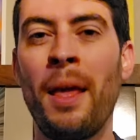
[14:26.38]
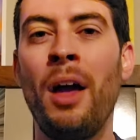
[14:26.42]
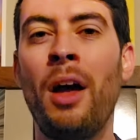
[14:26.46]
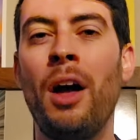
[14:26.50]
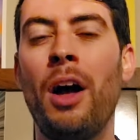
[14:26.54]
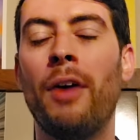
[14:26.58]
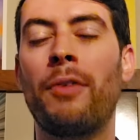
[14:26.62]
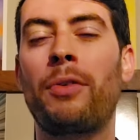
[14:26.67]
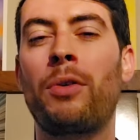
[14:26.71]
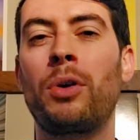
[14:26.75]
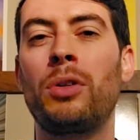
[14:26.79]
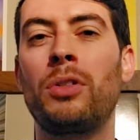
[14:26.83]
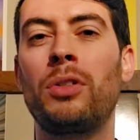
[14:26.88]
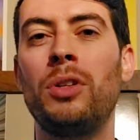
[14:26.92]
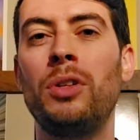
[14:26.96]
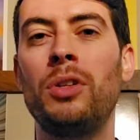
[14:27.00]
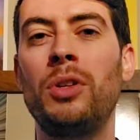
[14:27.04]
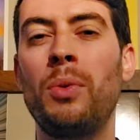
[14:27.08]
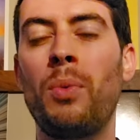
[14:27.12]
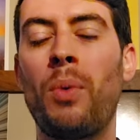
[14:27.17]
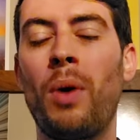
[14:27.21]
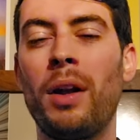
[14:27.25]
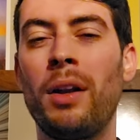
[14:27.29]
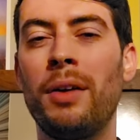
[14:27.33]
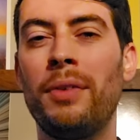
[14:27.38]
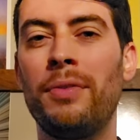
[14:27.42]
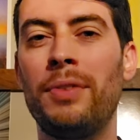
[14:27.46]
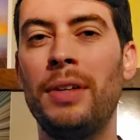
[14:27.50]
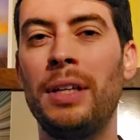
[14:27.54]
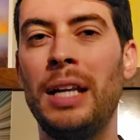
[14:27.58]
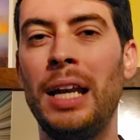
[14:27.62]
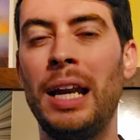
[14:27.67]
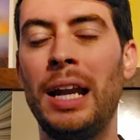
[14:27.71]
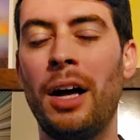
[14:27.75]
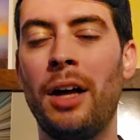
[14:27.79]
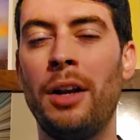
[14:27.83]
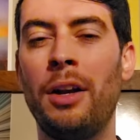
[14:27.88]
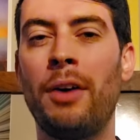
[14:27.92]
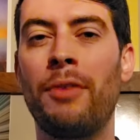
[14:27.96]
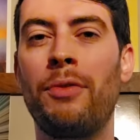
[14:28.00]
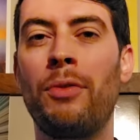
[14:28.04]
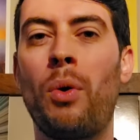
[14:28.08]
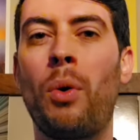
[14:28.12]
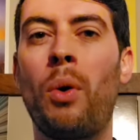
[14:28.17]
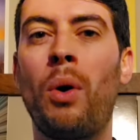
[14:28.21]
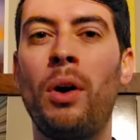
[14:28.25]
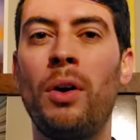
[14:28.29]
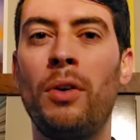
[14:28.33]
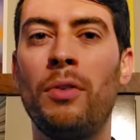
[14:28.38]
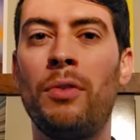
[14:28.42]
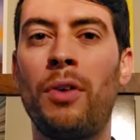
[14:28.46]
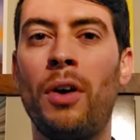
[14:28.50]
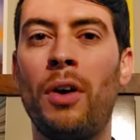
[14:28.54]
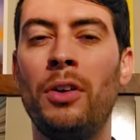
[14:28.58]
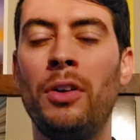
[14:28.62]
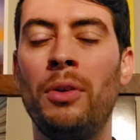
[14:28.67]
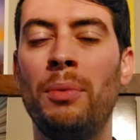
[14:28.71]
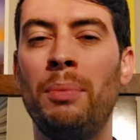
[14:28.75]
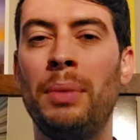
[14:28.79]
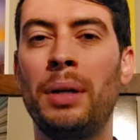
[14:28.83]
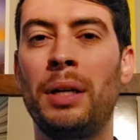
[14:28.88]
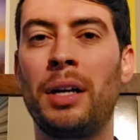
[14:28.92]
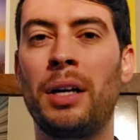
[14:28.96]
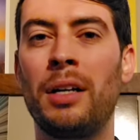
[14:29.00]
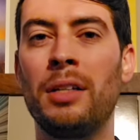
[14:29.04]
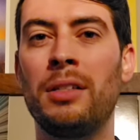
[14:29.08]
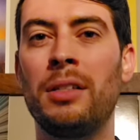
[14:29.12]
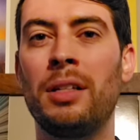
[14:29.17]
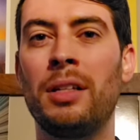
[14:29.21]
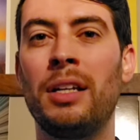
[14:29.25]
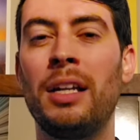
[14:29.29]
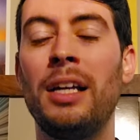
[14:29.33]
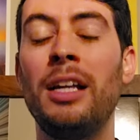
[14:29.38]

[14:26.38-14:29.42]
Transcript: Of course, you do want to feed it enough oil volume because an